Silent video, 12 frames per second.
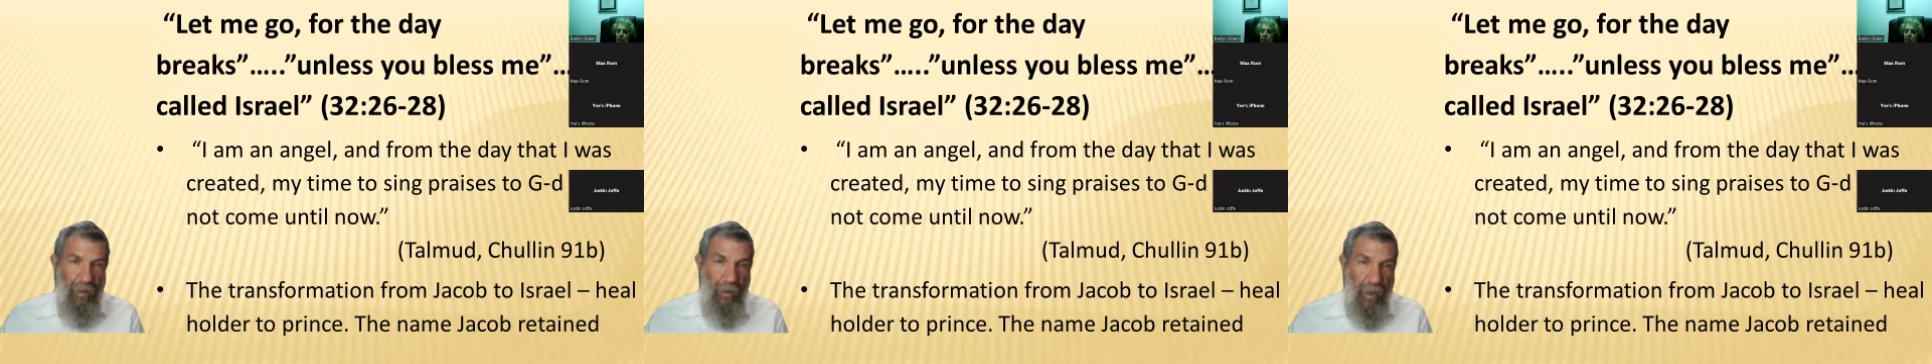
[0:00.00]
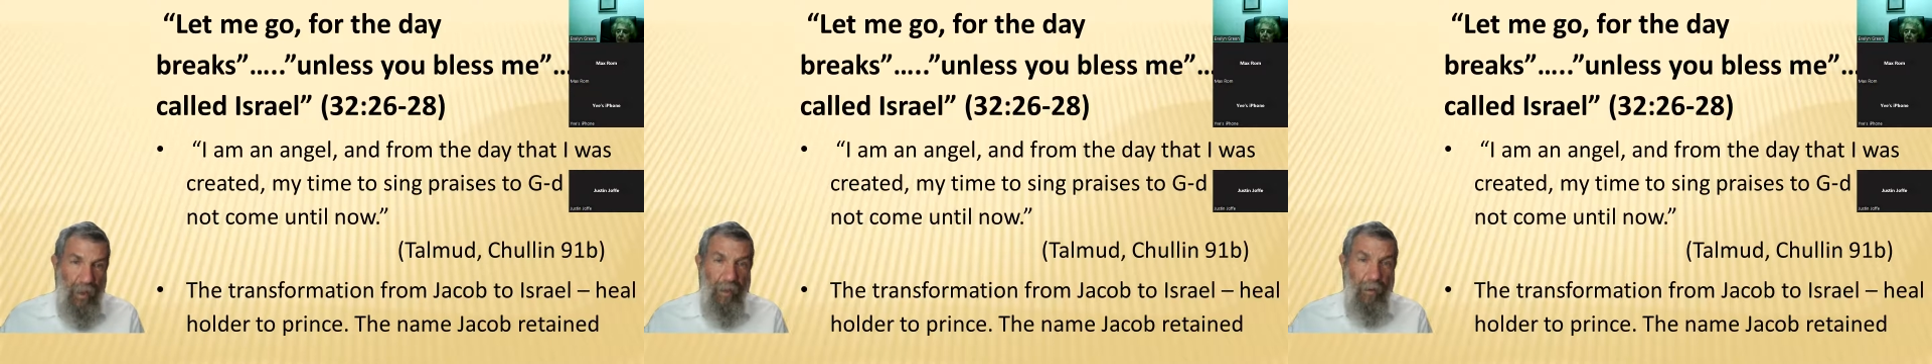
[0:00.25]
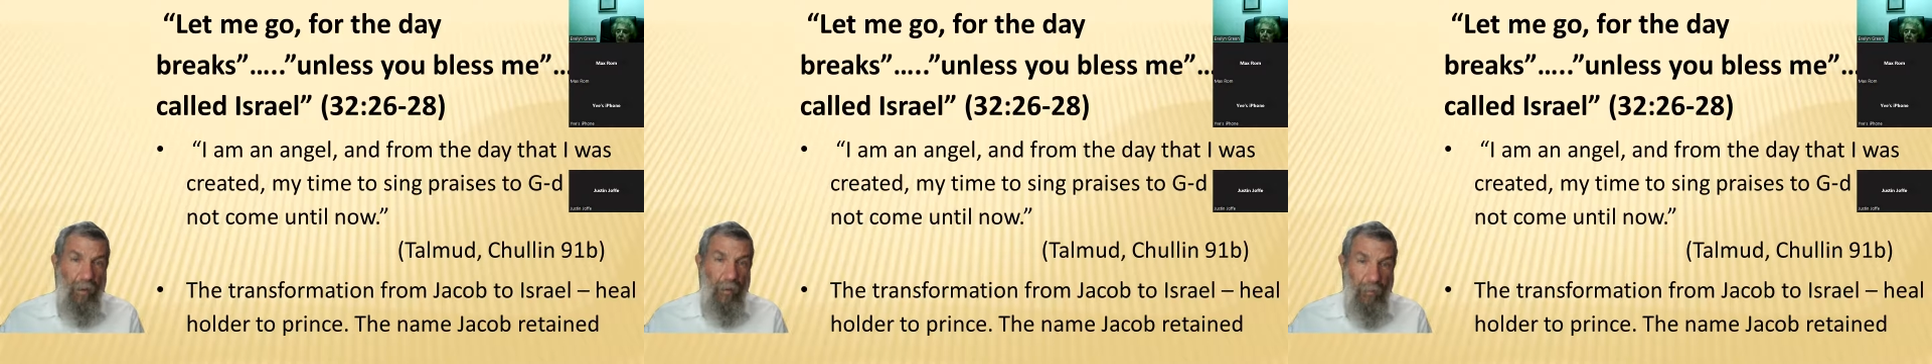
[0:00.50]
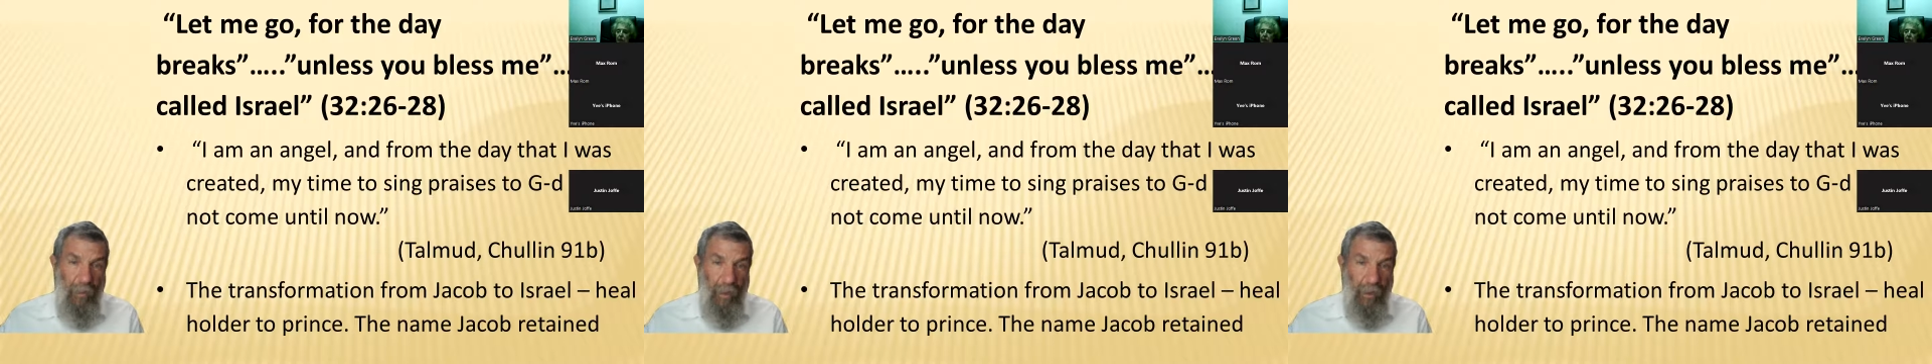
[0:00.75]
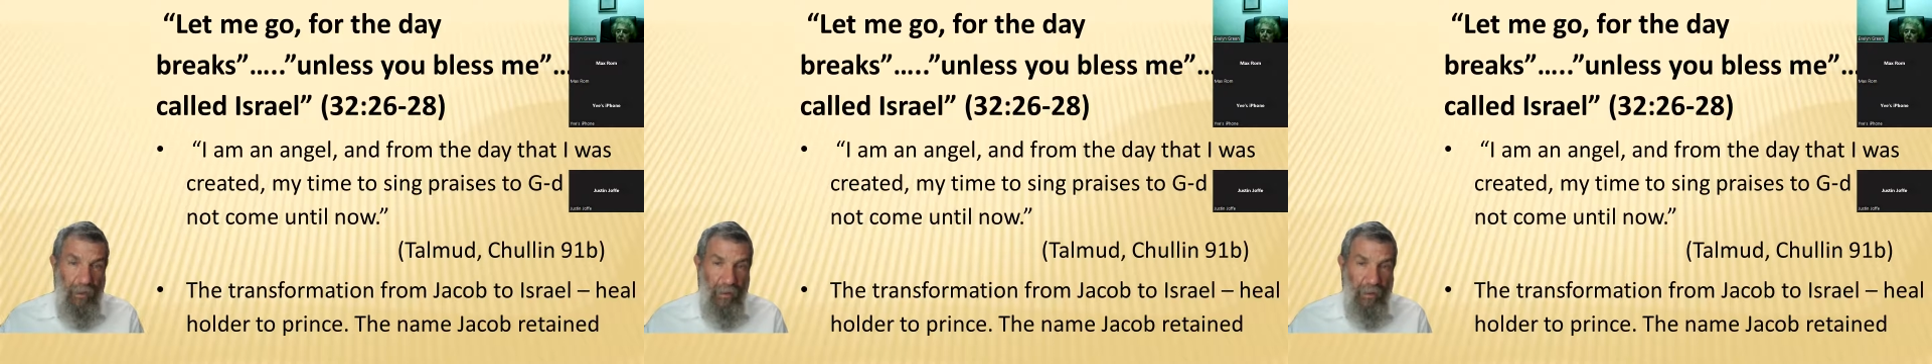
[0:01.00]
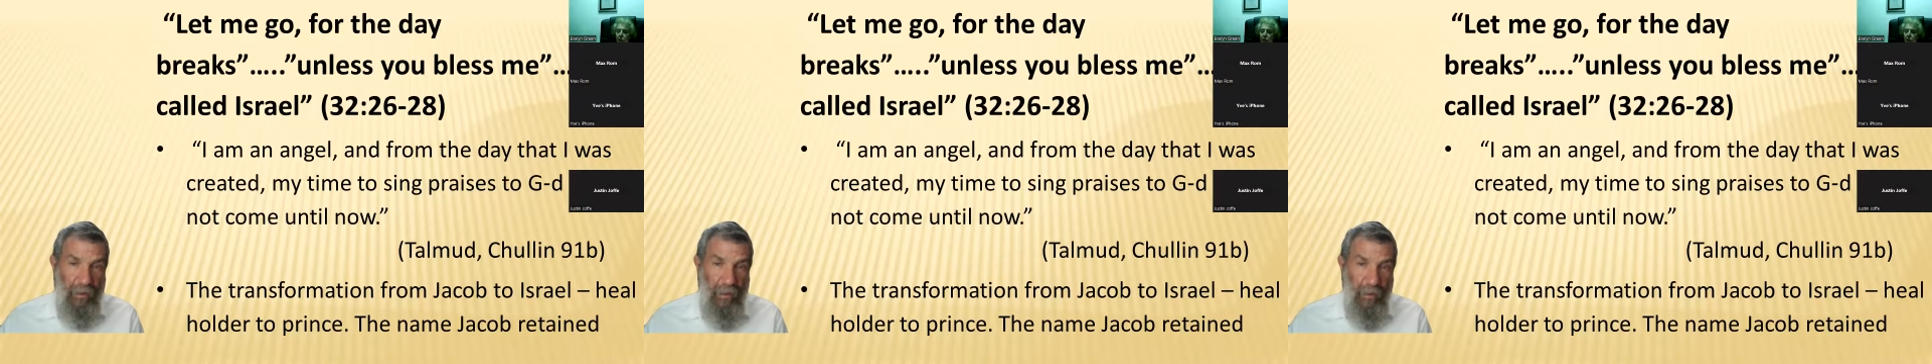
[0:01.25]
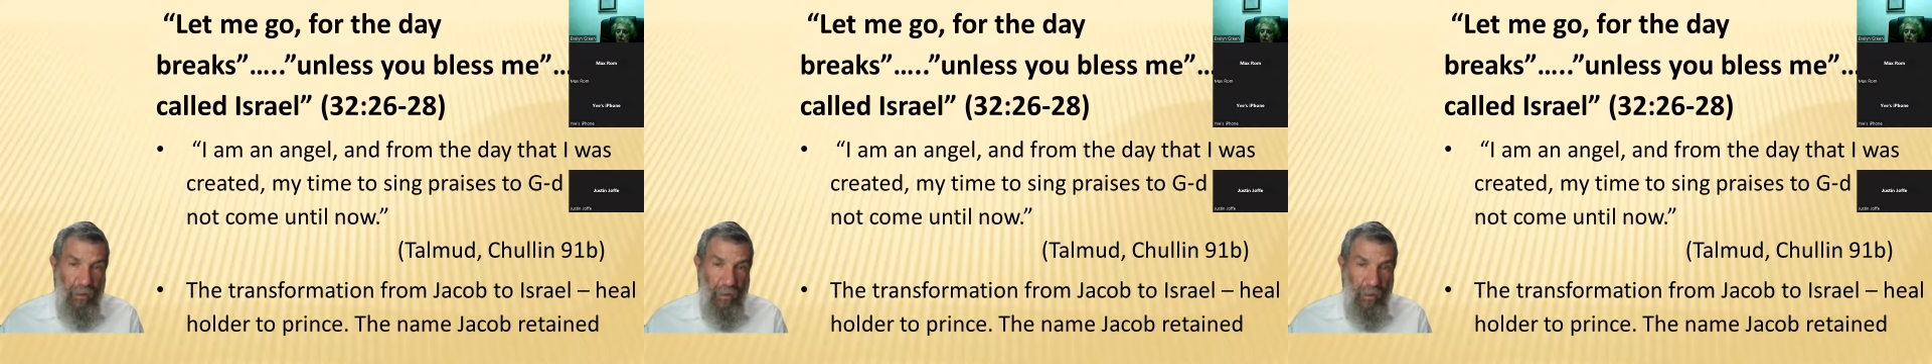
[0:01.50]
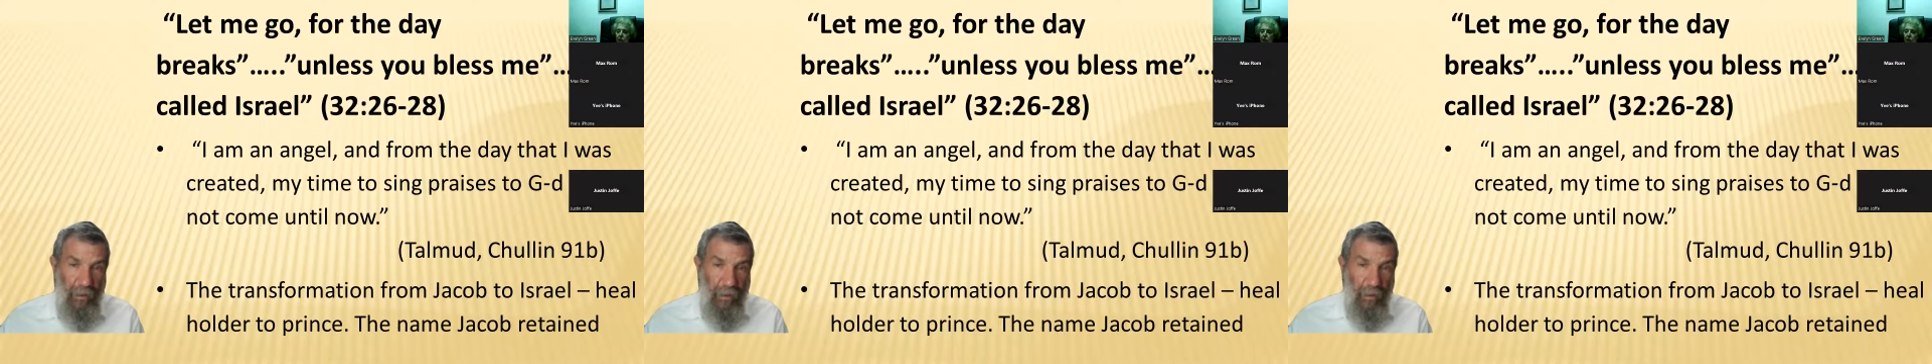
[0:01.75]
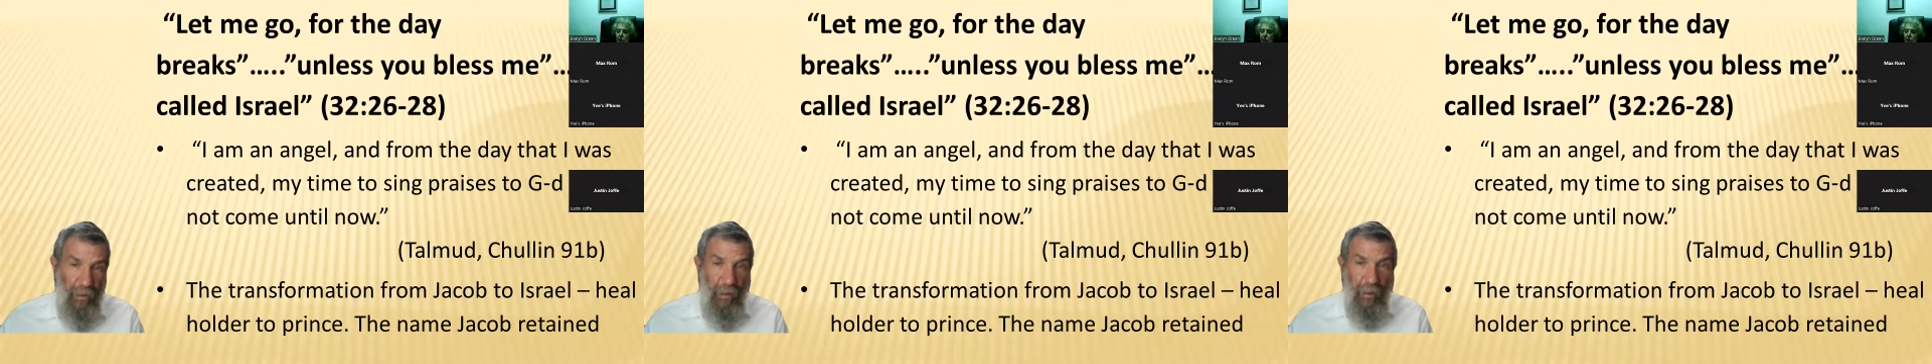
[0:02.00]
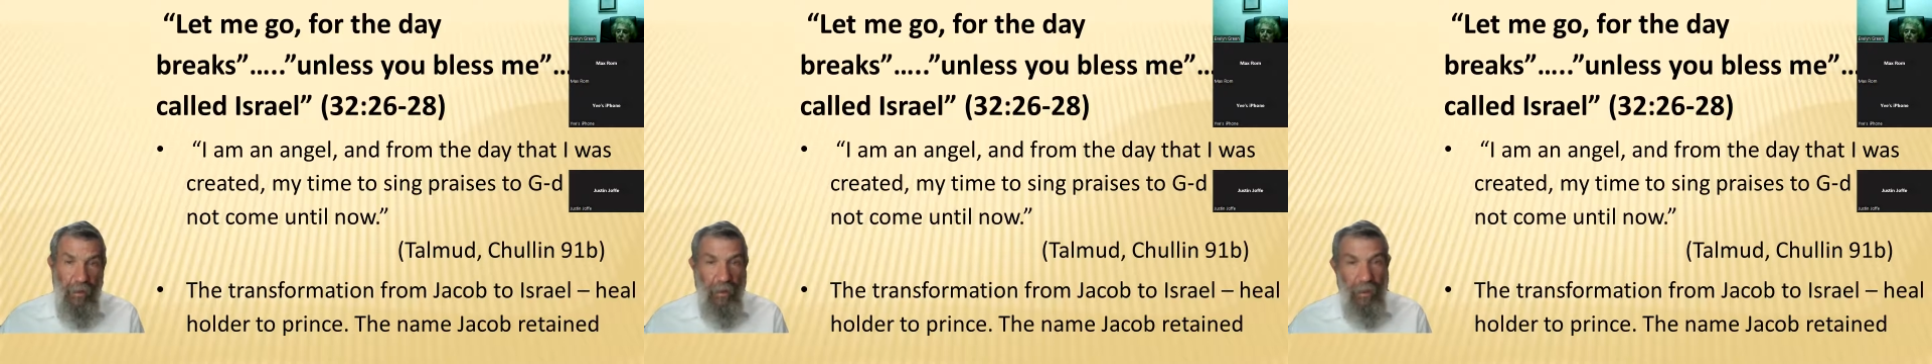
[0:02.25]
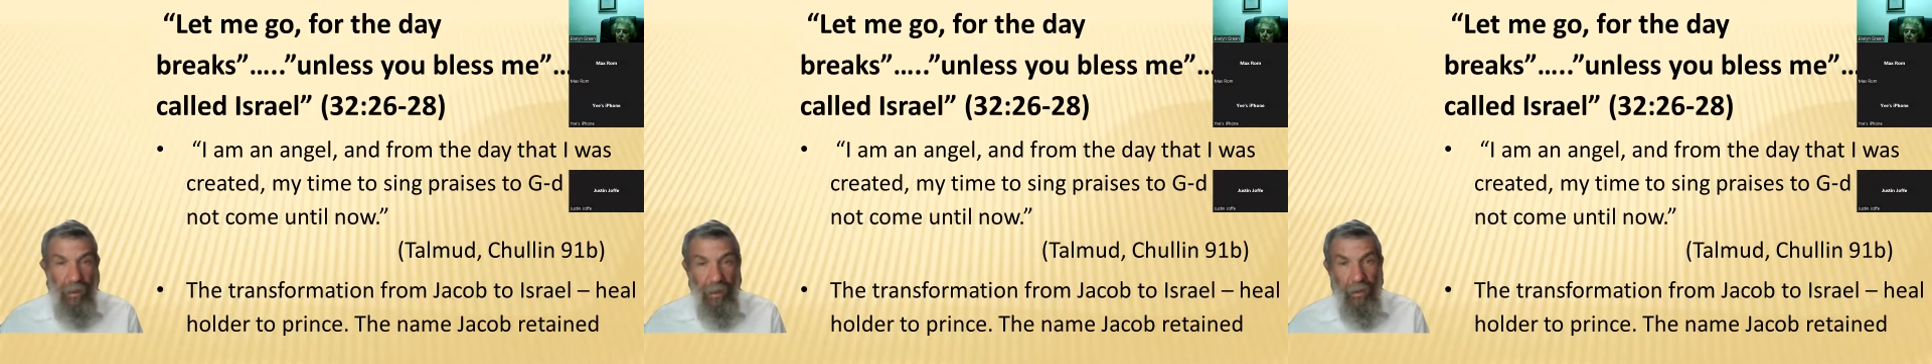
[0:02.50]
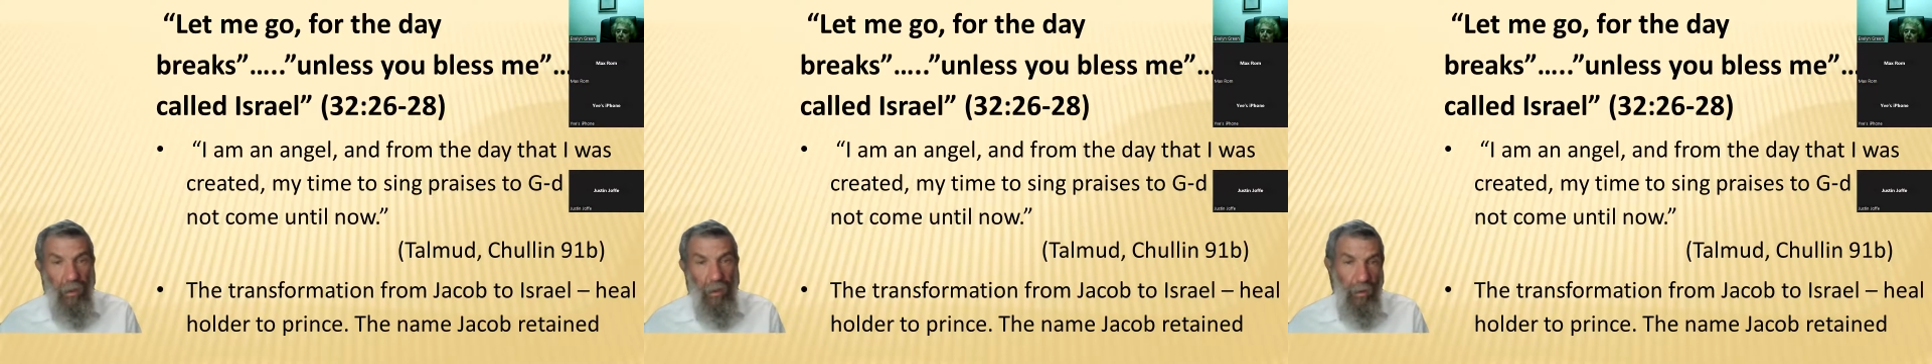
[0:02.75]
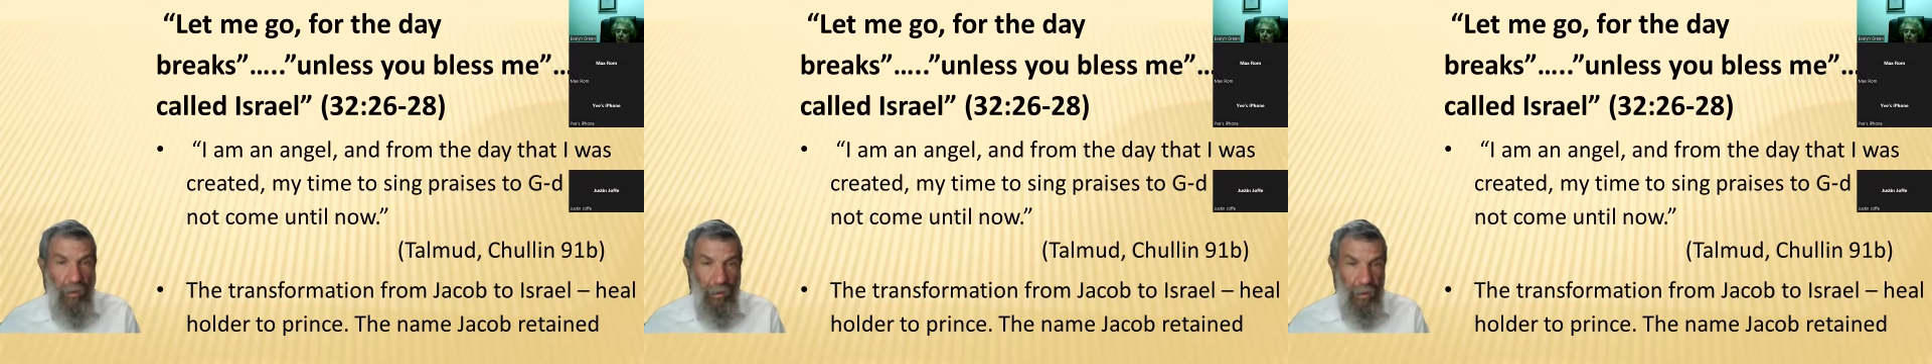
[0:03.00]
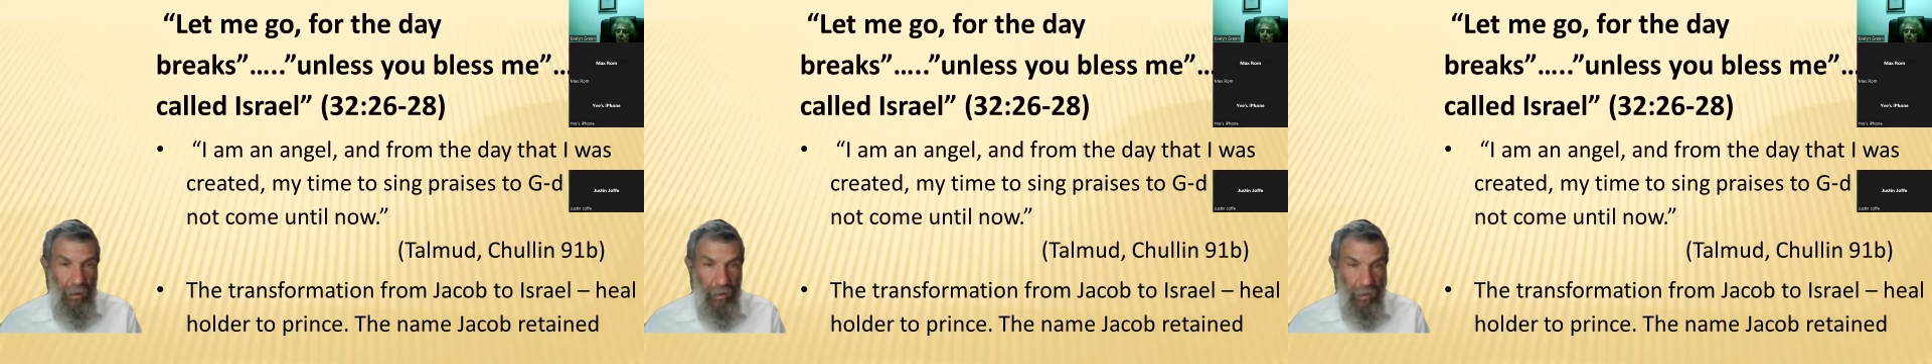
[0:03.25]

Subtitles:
Yaakov means the heel holder,